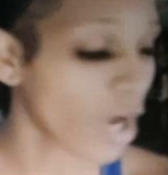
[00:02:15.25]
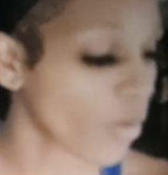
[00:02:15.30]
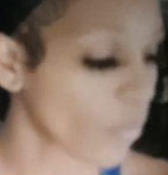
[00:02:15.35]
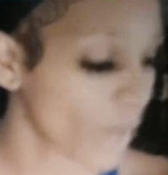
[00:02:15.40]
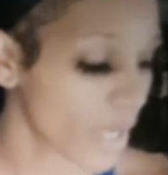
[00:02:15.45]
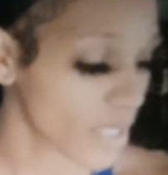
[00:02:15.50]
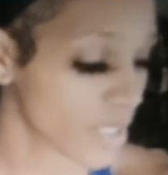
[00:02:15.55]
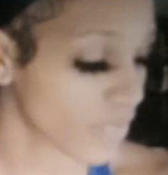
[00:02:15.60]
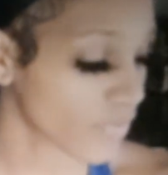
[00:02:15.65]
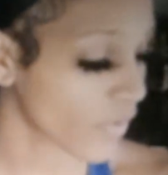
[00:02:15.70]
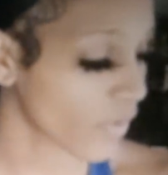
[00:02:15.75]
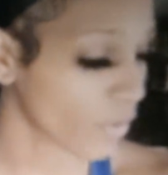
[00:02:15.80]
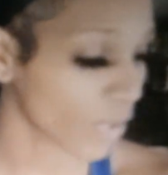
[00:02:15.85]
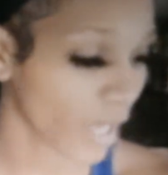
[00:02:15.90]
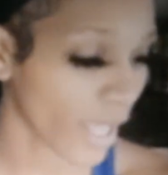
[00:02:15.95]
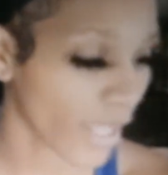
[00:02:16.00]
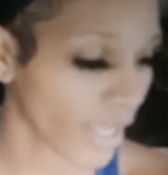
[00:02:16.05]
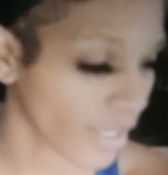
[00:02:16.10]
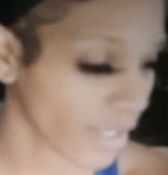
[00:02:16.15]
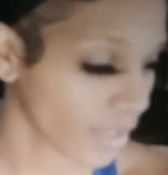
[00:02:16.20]
So you're
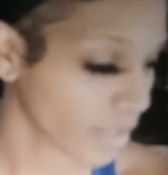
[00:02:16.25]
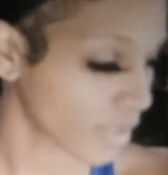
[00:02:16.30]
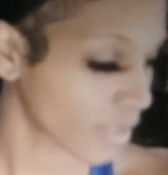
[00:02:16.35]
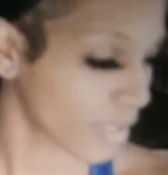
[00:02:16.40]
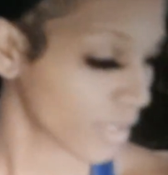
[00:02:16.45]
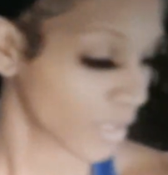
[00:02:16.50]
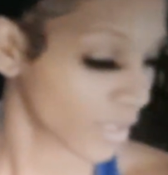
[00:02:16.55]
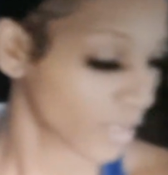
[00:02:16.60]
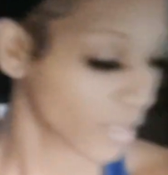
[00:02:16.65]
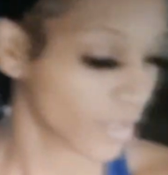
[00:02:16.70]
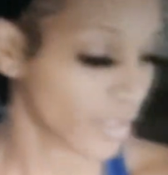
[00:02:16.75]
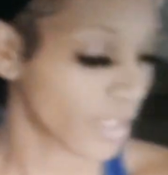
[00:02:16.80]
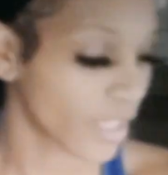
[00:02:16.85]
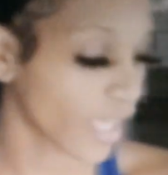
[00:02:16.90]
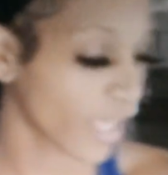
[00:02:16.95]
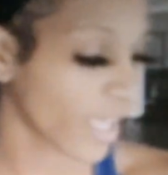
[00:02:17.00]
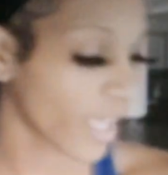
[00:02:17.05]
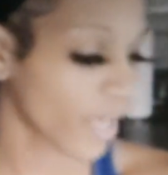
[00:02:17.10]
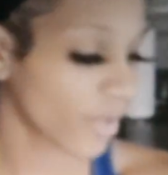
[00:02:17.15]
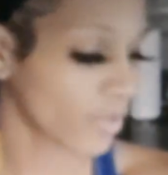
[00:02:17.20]
have you gotten the record
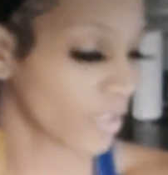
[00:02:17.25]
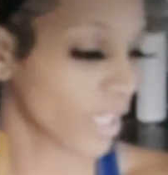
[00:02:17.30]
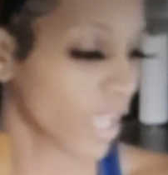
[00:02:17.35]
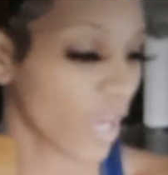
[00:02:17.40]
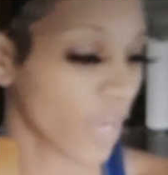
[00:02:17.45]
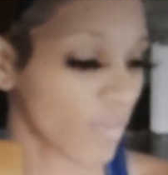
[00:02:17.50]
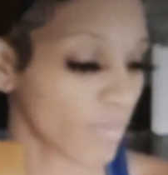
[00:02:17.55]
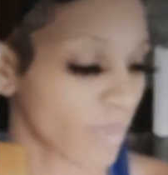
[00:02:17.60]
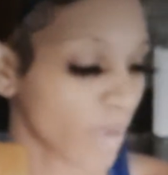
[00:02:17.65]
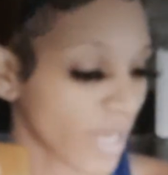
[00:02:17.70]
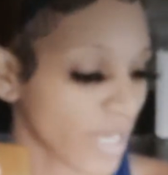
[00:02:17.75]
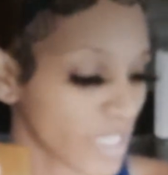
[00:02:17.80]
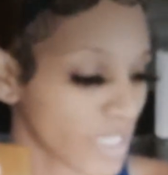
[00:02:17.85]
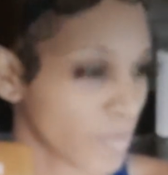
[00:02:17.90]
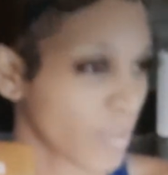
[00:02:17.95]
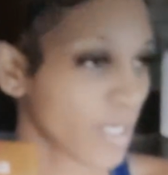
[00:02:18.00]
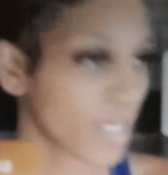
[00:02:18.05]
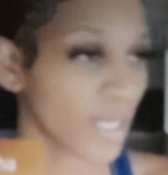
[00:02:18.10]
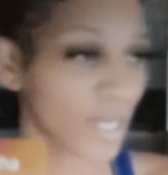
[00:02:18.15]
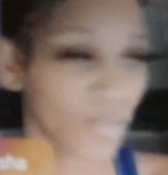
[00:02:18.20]
yet? Oh, that
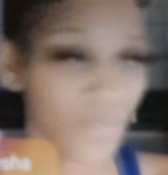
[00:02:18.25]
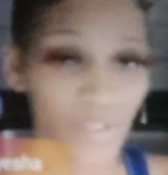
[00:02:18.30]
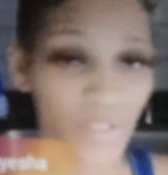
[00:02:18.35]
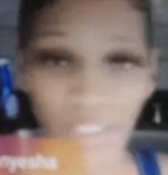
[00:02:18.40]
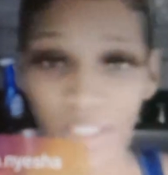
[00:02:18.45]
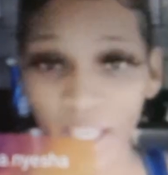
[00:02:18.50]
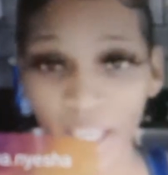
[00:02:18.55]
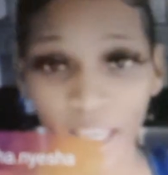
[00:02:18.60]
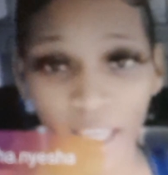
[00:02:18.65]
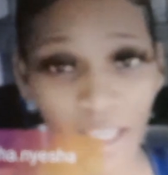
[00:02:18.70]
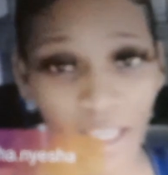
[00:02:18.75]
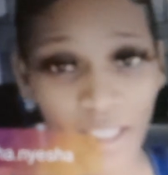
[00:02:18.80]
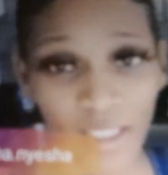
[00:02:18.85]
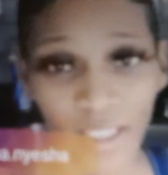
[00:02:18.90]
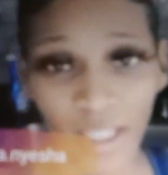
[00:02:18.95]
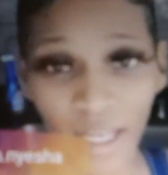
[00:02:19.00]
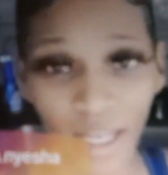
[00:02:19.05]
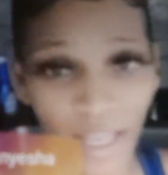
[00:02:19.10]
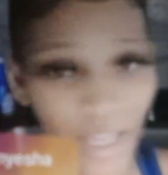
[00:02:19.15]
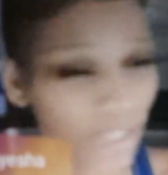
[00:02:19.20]
ain't your concern.
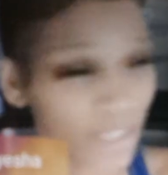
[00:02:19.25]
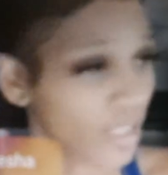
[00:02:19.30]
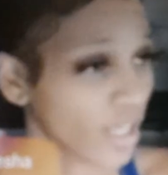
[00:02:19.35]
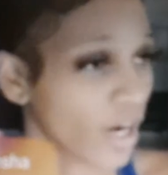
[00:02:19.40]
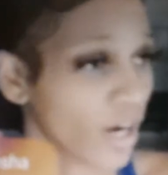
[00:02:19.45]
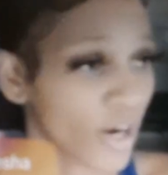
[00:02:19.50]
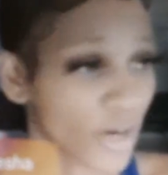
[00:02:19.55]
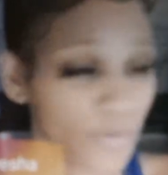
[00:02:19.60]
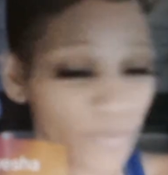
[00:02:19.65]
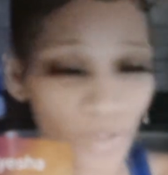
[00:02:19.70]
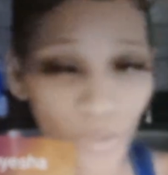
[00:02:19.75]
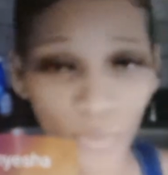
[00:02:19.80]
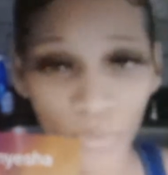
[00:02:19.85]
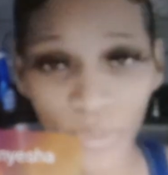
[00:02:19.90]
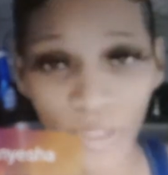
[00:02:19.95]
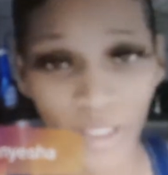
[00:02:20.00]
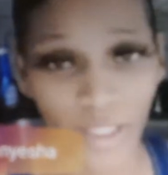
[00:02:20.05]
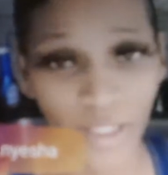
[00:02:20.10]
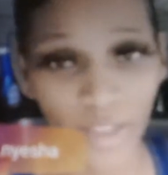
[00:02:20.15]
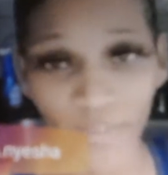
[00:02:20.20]
Your concern
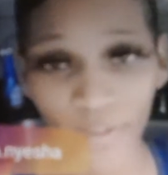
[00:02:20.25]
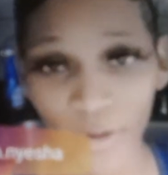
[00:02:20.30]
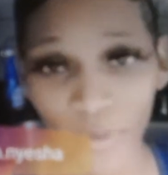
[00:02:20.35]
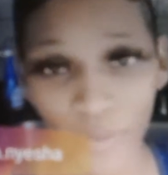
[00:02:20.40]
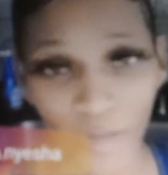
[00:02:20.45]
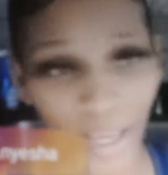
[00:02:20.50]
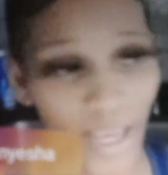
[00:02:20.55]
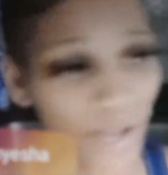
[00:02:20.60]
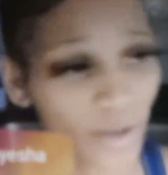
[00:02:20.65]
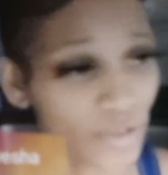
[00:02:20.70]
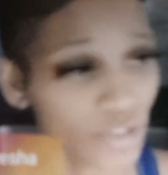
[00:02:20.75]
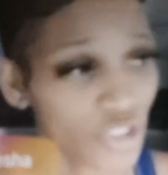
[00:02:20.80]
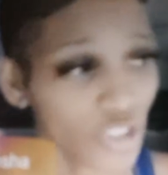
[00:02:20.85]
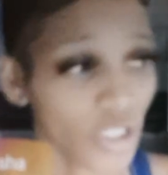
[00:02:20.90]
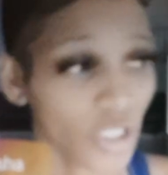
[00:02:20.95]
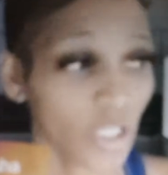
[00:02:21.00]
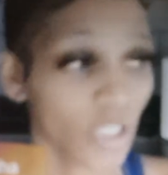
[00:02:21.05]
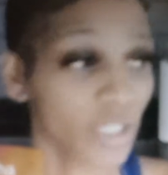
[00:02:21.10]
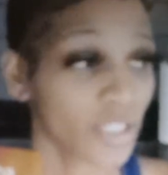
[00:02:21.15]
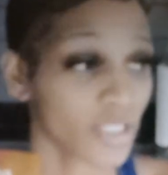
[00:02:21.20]
is what I brought to
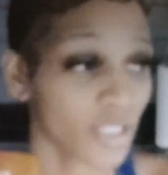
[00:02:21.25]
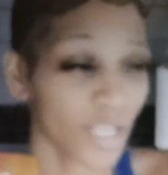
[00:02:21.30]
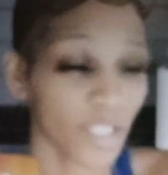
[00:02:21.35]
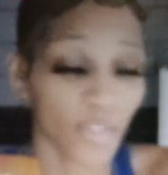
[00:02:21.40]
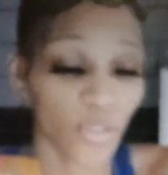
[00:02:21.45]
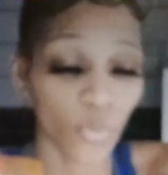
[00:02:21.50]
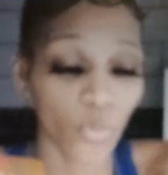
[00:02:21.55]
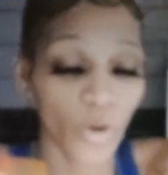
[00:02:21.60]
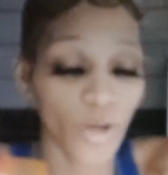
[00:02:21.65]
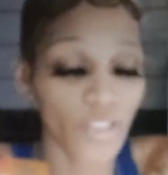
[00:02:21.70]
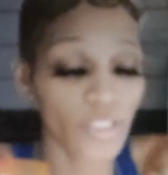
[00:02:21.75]
your attention.